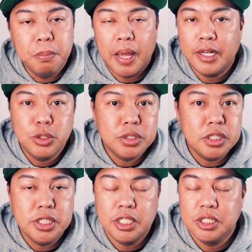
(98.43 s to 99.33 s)
add your
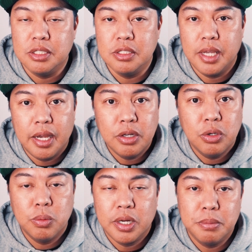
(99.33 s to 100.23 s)
suggestions, add
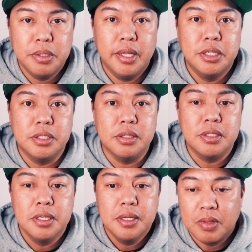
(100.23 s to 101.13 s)
your
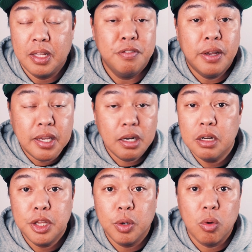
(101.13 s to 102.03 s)
recommendations. And if I get
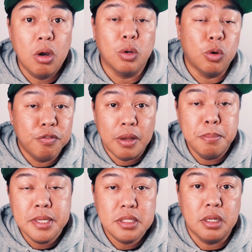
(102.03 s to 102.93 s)
anything wrong, or if I
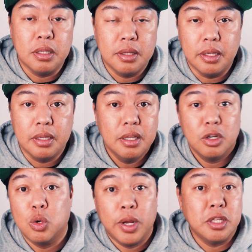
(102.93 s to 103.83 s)
miss anything,
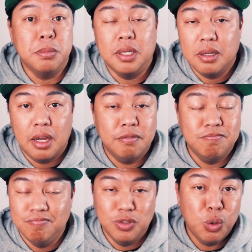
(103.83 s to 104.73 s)
correct me. I have
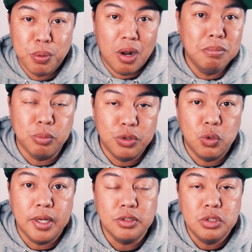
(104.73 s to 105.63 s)
no problem with
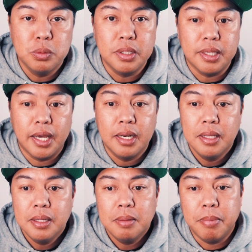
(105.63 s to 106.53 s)
you guys doing that.
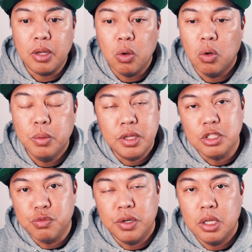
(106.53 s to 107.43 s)
My goal with
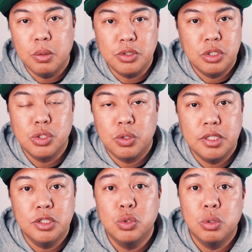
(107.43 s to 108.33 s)
this video is to turn
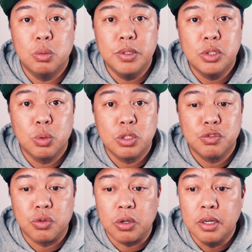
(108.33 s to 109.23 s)
it into a resource
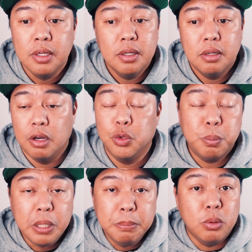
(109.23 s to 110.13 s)
for other
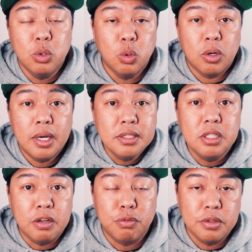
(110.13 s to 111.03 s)
people who are
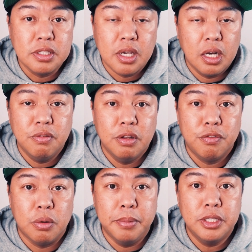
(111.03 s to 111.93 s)
hunting for this kind of
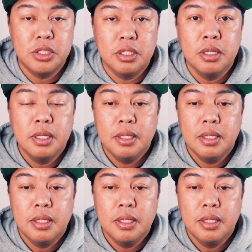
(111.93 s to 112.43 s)
information,